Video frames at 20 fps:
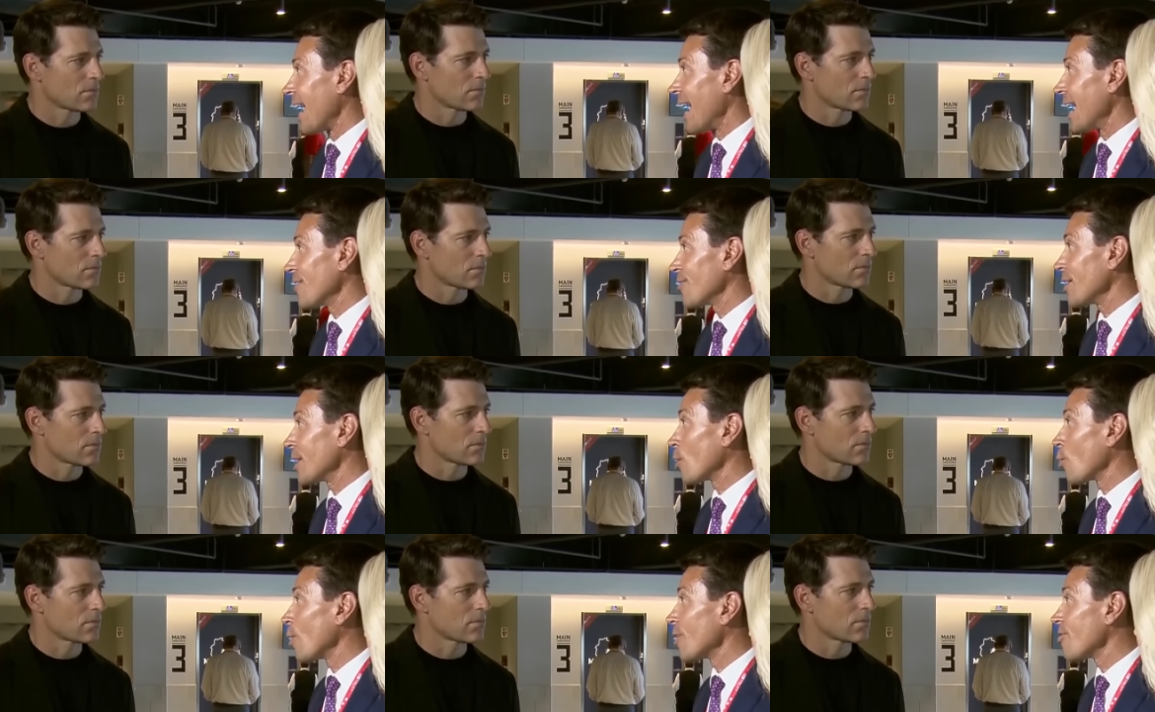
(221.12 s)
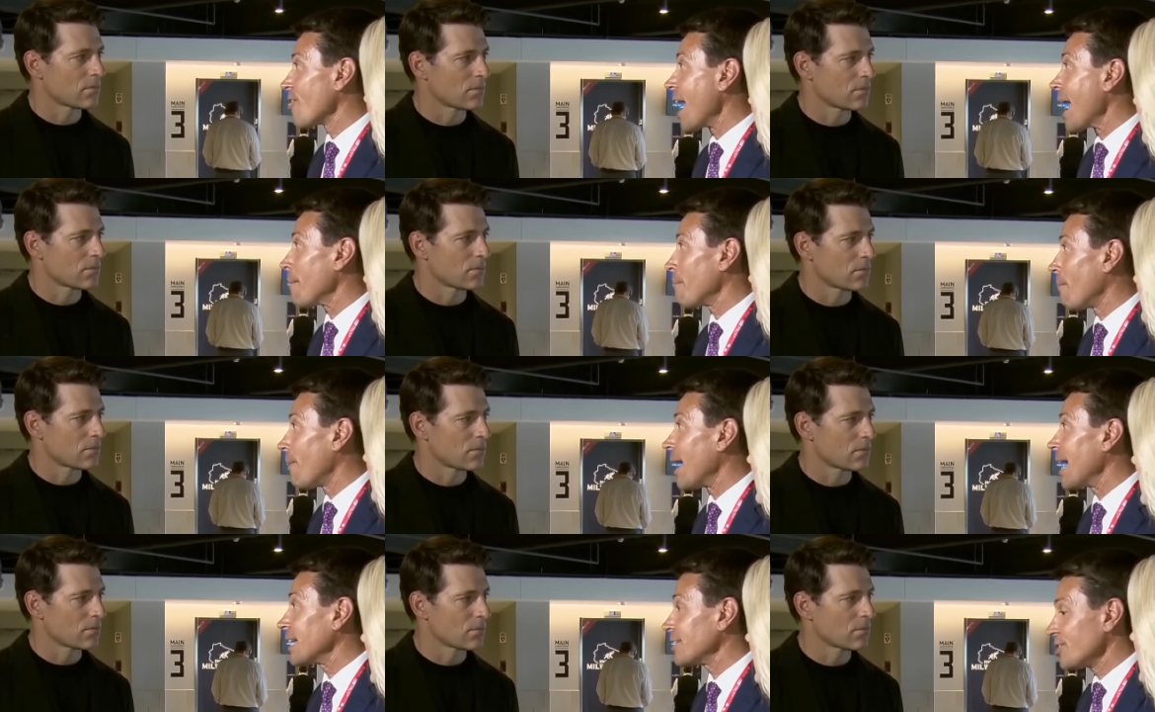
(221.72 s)
Speaker 1: I think with
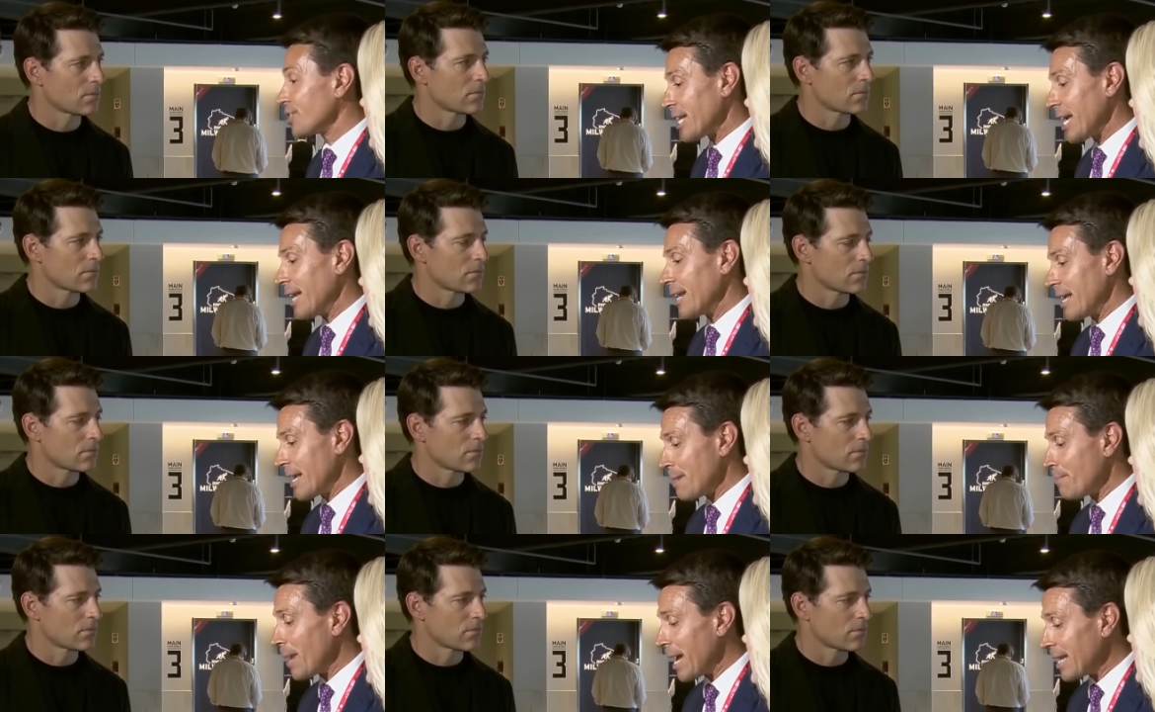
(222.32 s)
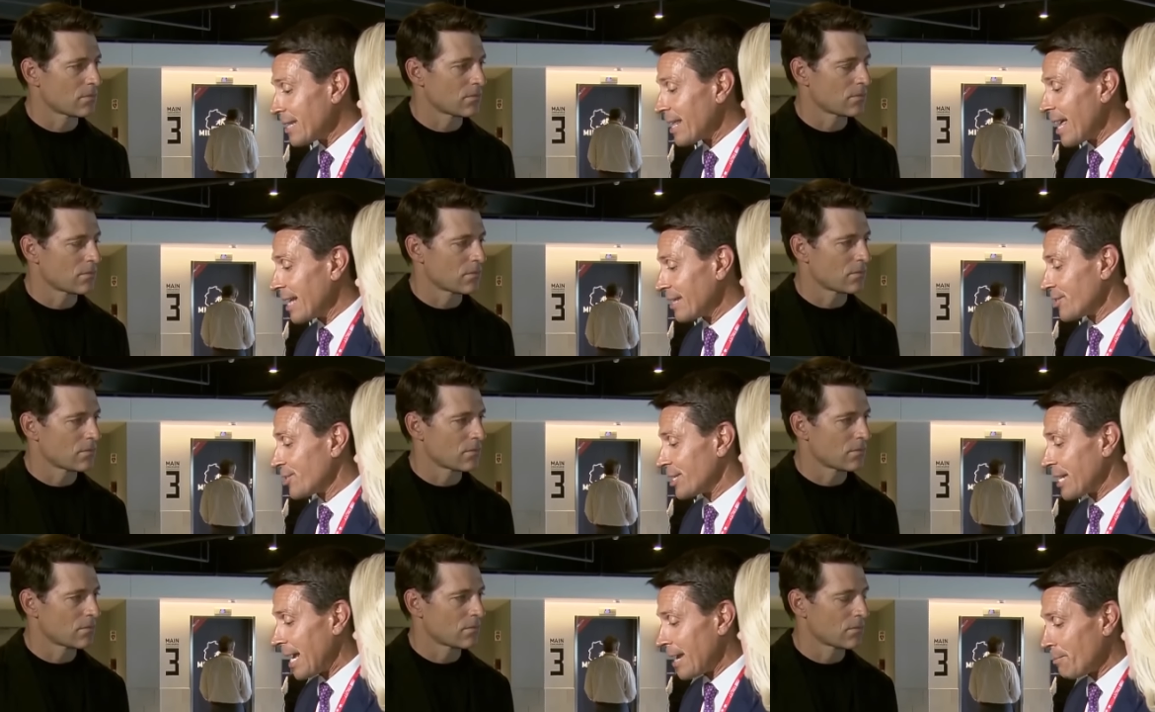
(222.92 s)
that mindset, he made
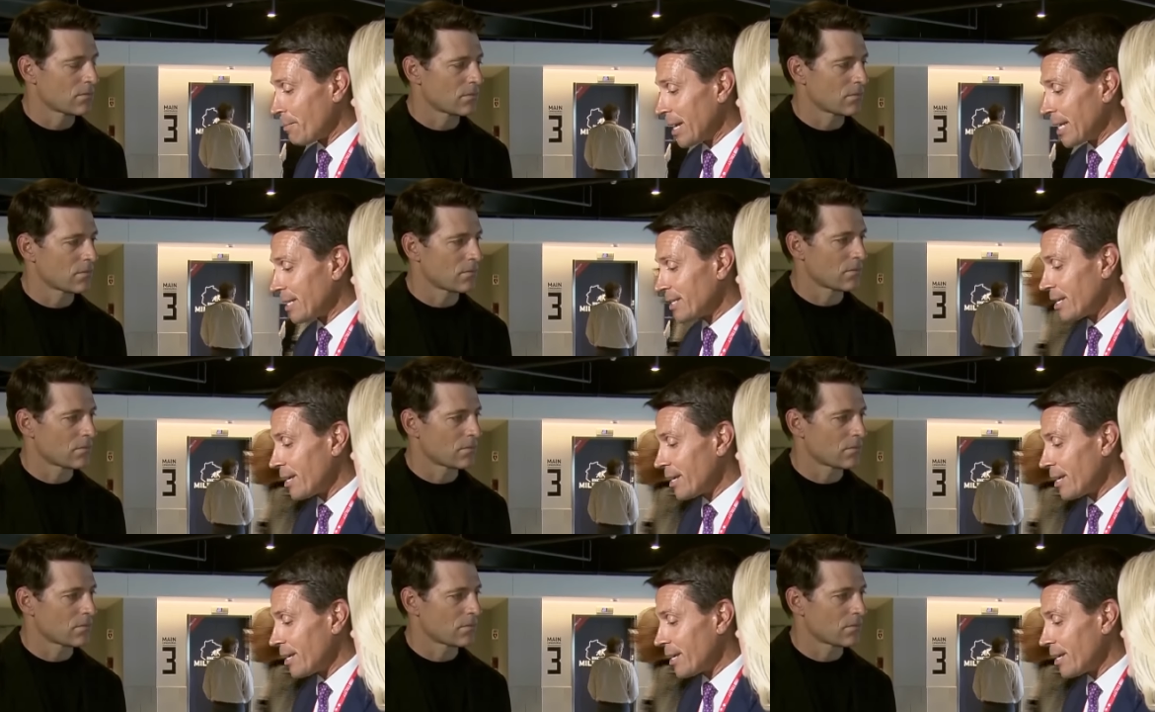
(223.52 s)
that statement,